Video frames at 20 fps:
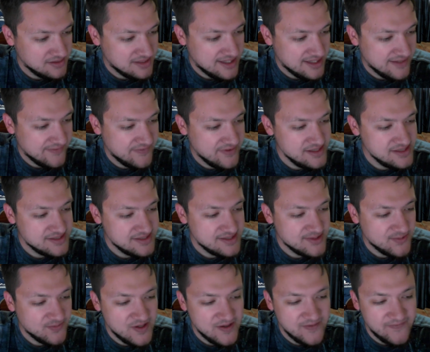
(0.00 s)
they've hit
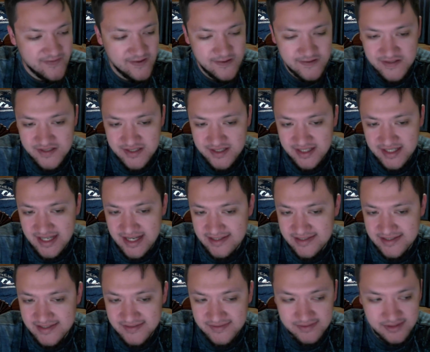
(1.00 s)
some adversity
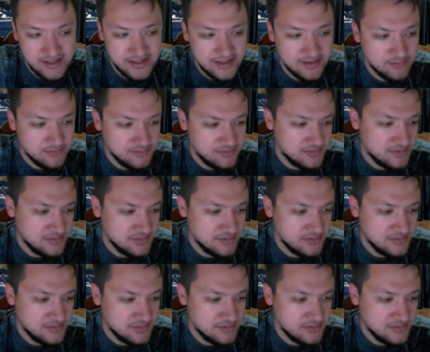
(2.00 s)
as of late.